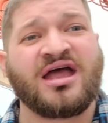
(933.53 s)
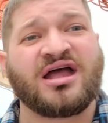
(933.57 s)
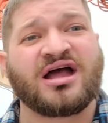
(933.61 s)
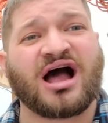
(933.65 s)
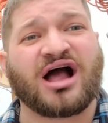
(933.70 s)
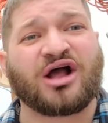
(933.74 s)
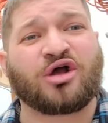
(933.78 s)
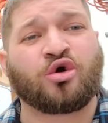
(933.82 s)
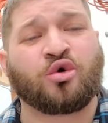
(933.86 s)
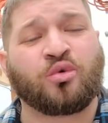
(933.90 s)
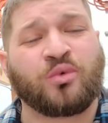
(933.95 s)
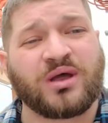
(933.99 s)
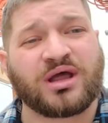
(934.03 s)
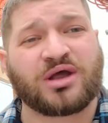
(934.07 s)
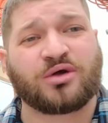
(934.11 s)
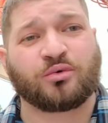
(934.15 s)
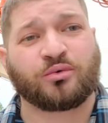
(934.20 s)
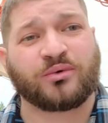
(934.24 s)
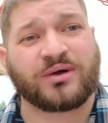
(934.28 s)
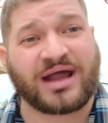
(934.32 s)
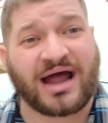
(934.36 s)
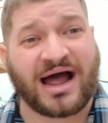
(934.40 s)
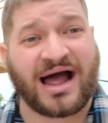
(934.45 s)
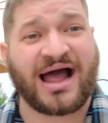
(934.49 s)
A quick
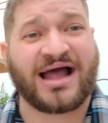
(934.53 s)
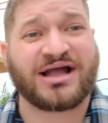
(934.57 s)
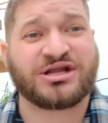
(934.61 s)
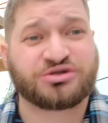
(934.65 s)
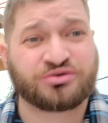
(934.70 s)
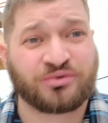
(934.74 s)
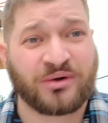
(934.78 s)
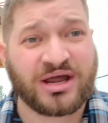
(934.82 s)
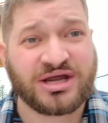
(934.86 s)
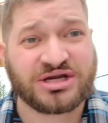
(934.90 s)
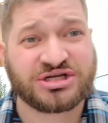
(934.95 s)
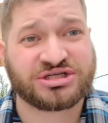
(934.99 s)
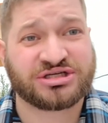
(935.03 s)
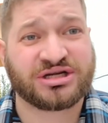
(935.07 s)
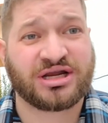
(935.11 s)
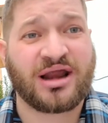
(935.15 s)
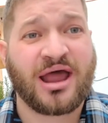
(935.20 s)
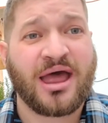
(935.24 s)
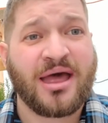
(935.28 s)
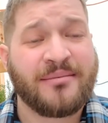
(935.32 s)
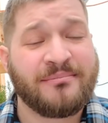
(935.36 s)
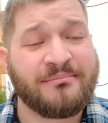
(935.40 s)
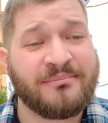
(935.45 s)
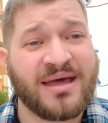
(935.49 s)

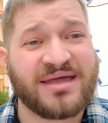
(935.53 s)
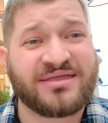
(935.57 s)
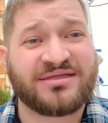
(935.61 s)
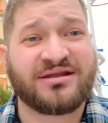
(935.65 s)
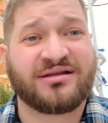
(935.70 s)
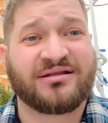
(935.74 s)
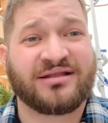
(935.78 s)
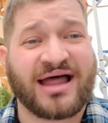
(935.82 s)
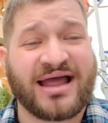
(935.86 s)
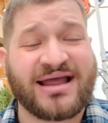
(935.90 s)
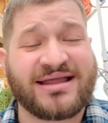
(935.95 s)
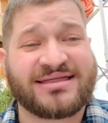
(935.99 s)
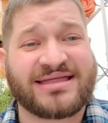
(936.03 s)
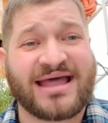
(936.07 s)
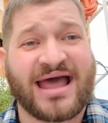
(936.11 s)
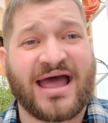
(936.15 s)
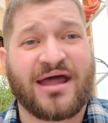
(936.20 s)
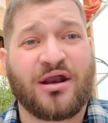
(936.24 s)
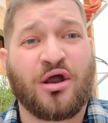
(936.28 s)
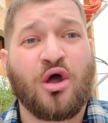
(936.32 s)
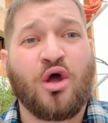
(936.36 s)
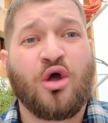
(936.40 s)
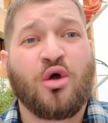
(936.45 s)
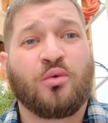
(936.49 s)
rehydration method like
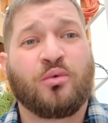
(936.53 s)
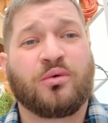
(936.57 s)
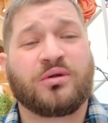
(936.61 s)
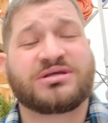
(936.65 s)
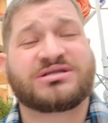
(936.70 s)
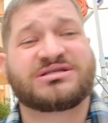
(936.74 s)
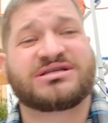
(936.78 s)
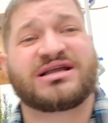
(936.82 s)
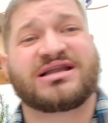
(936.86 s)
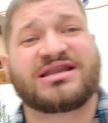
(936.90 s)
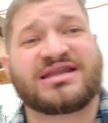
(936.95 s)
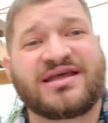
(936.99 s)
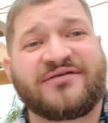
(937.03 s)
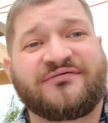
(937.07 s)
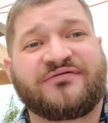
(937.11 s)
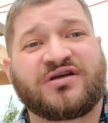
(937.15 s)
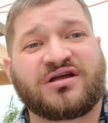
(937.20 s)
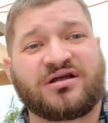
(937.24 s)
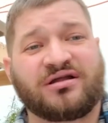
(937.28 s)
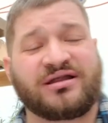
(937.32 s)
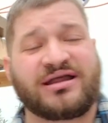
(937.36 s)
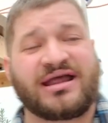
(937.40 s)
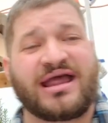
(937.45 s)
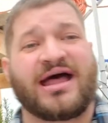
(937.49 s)
that will
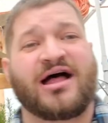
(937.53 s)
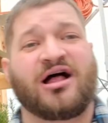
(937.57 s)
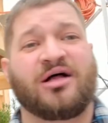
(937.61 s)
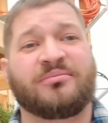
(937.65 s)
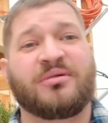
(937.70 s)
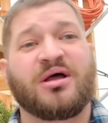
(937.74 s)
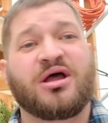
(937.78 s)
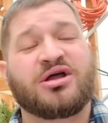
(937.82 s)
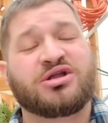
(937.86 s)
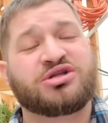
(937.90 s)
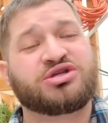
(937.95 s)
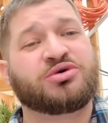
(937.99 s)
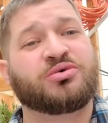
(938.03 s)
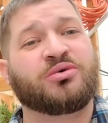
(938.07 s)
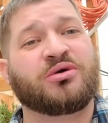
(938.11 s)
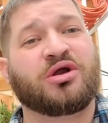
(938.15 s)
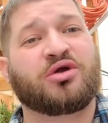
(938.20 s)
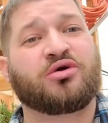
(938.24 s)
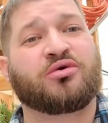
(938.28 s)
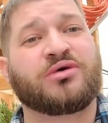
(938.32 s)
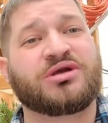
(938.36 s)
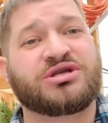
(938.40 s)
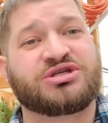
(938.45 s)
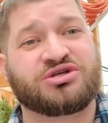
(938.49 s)
significantly help to
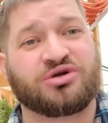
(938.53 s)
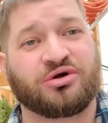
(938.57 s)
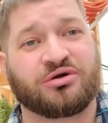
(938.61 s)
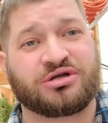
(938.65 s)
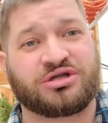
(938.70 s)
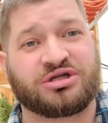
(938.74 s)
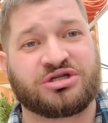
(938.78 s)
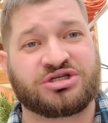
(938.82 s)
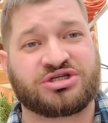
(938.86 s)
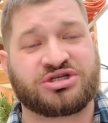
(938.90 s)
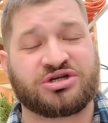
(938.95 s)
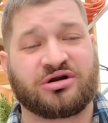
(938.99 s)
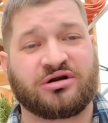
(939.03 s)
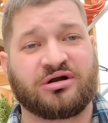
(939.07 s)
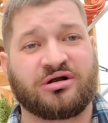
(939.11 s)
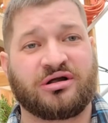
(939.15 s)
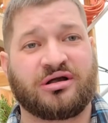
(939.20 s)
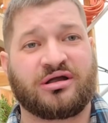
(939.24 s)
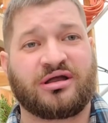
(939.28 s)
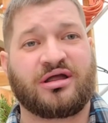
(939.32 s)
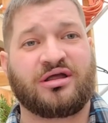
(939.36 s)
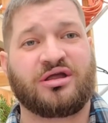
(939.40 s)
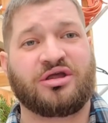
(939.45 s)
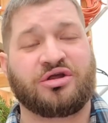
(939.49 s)
increase your
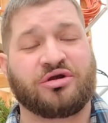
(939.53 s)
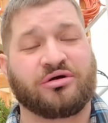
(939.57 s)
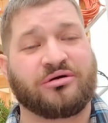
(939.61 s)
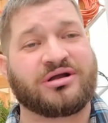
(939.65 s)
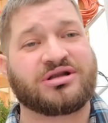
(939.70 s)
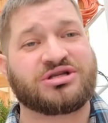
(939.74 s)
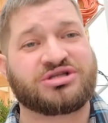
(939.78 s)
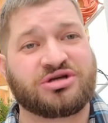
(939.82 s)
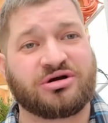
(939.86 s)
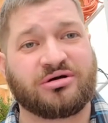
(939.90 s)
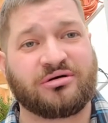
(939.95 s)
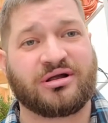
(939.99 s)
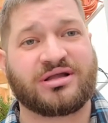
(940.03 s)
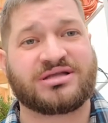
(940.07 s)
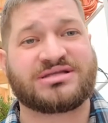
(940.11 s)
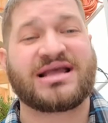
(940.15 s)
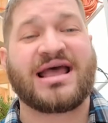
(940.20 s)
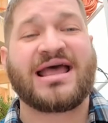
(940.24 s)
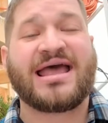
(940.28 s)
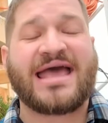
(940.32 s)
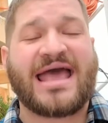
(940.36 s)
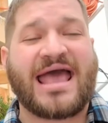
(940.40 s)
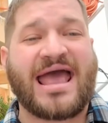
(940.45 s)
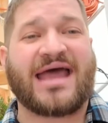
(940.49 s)
dessert, your endurance
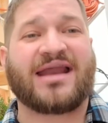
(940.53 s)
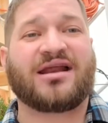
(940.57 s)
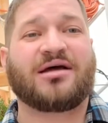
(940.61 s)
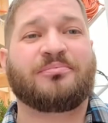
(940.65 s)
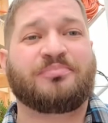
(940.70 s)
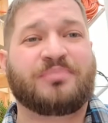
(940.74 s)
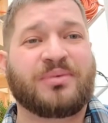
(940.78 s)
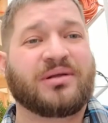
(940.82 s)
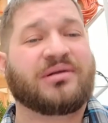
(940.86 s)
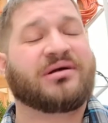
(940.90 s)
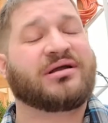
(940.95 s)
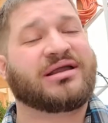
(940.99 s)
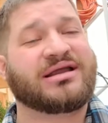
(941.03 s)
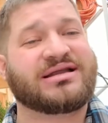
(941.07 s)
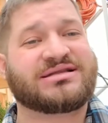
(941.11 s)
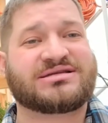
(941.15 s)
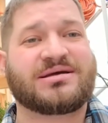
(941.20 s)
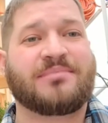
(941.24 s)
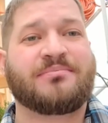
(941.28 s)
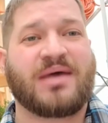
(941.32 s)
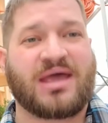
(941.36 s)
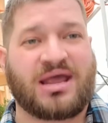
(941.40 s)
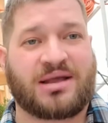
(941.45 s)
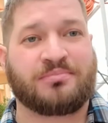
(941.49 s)
and ability
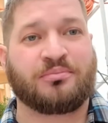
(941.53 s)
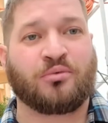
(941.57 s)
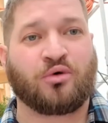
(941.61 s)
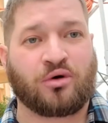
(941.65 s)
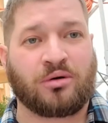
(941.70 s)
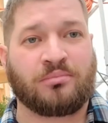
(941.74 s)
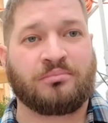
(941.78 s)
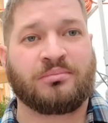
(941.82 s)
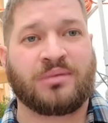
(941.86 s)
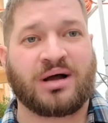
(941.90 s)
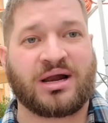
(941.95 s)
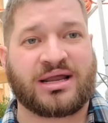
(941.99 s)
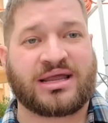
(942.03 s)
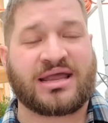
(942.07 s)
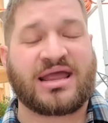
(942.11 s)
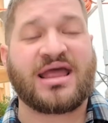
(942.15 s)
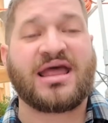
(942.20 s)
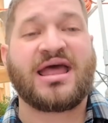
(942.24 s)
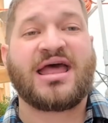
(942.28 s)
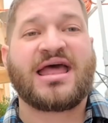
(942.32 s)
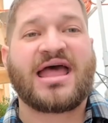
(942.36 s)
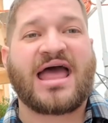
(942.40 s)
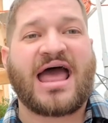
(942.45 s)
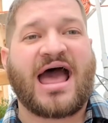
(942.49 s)
to make more money.
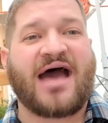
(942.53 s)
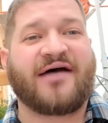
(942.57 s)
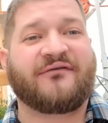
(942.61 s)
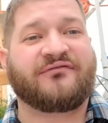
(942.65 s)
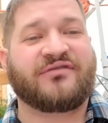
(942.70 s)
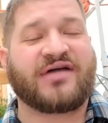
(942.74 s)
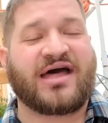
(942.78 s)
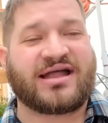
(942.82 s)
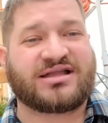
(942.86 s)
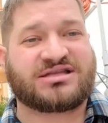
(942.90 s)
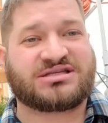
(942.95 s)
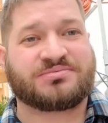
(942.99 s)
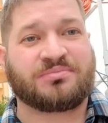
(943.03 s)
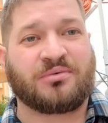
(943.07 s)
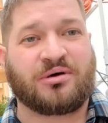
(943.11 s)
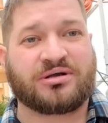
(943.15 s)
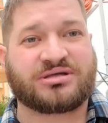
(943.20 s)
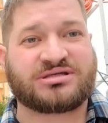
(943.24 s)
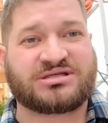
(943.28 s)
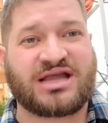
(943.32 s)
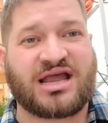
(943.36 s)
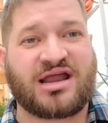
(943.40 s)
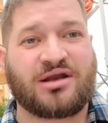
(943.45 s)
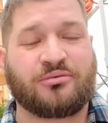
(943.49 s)
Have that small
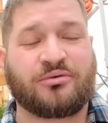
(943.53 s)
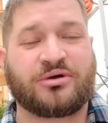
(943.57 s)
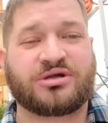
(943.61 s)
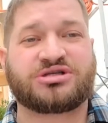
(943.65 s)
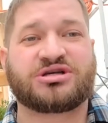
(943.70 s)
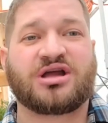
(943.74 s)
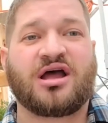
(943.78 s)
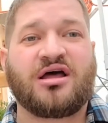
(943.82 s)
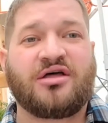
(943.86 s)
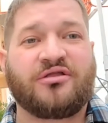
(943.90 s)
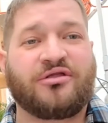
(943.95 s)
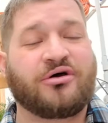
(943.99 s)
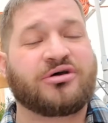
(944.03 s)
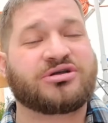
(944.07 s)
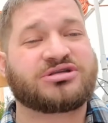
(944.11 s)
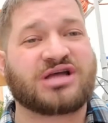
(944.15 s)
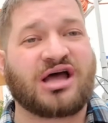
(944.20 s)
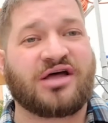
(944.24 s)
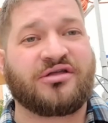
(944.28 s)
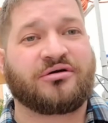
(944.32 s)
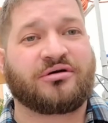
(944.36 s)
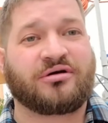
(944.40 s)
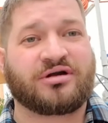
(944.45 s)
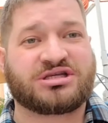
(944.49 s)
sandwich. Those
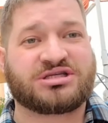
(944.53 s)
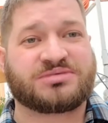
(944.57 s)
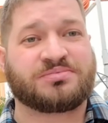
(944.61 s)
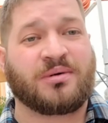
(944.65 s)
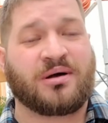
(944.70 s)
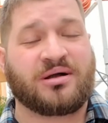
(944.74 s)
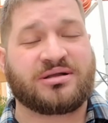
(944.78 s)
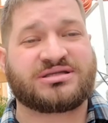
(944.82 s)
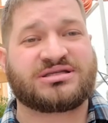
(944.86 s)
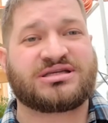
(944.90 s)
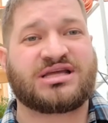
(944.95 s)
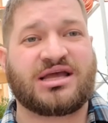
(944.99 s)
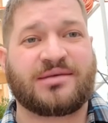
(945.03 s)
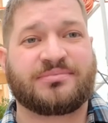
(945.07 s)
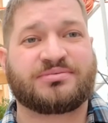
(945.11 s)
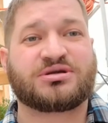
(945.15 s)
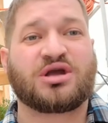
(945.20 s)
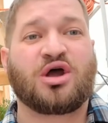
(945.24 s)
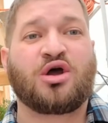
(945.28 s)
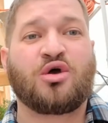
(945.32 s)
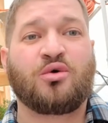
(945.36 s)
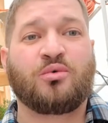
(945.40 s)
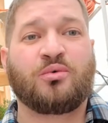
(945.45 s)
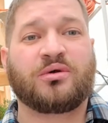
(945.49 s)
other small
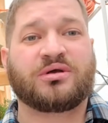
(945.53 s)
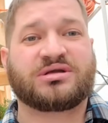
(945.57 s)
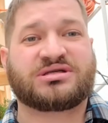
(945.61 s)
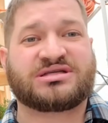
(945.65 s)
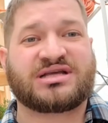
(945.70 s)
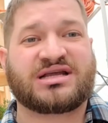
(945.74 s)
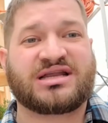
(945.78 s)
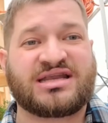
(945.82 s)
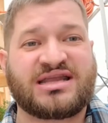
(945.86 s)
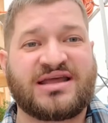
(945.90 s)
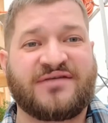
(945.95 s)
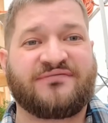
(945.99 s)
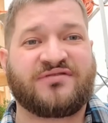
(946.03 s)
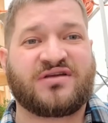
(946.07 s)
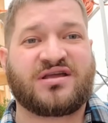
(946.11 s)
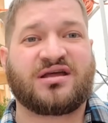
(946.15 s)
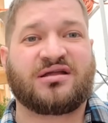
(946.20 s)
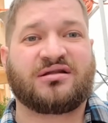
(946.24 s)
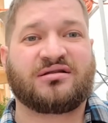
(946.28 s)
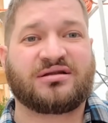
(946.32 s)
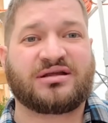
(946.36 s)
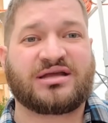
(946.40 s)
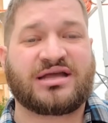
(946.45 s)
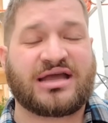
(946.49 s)
tips will
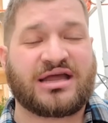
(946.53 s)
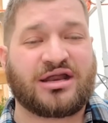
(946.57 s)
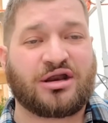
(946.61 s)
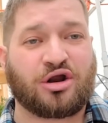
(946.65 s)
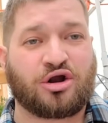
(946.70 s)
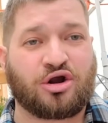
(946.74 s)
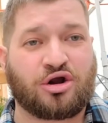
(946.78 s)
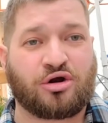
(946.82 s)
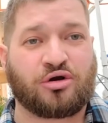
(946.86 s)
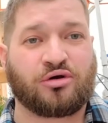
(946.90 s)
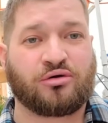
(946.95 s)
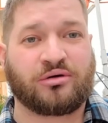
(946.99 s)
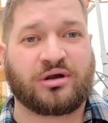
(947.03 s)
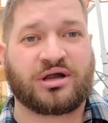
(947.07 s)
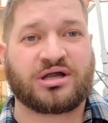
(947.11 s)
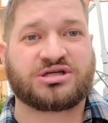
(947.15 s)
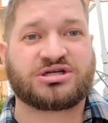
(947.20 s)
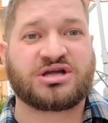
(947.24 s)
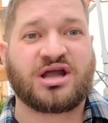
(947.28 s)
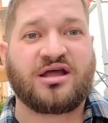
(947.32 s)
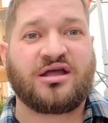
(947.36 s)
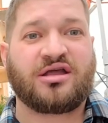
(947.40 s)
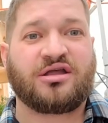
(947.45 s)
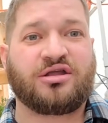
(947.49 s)
significantly
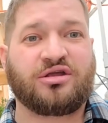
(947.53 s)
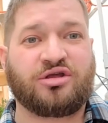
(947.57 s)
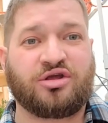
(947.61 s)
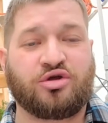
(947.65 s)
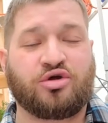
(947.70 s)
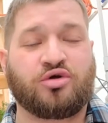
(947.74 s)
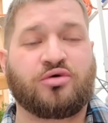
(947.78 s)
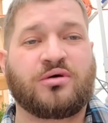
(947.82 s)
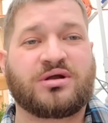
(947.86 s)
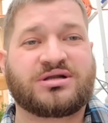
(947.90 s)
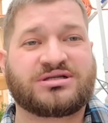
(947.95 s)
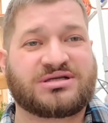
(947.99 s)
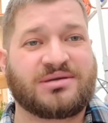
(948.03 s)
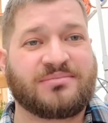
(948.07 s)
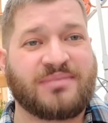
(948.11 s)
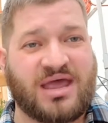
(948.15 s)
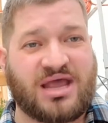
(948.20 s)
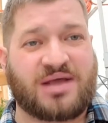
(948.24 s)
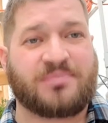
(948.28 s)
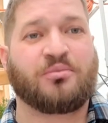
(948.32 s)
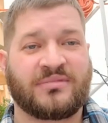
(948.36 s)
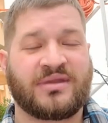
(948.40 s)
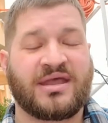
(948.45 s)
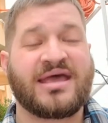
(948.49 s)
encourage you to
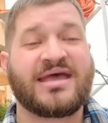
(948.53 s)
make.